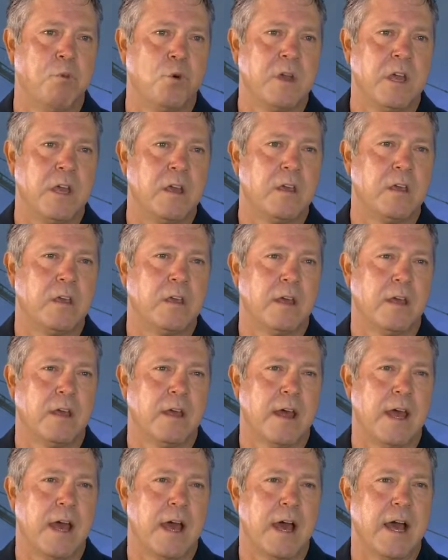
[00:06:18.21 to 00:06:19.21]
booking
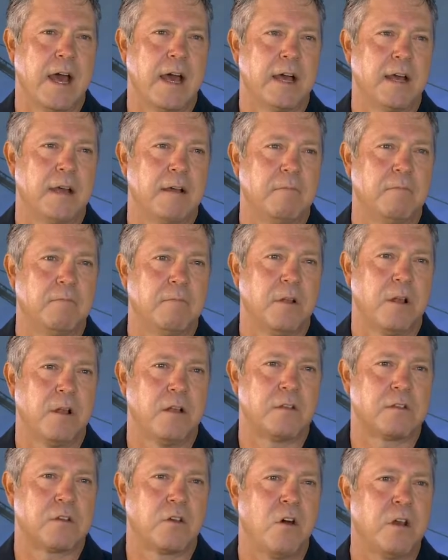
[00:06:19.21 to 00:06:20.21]
uh,
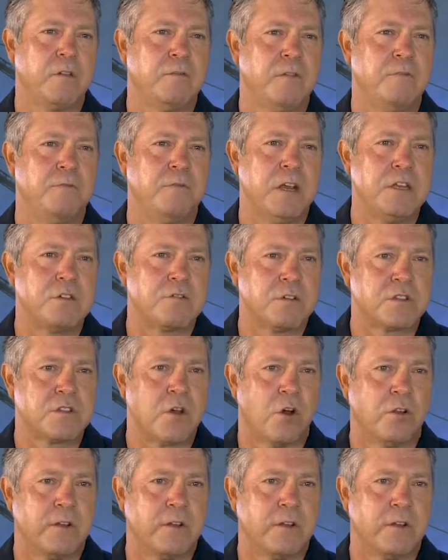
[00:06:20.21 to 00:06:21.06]
kind of adventurous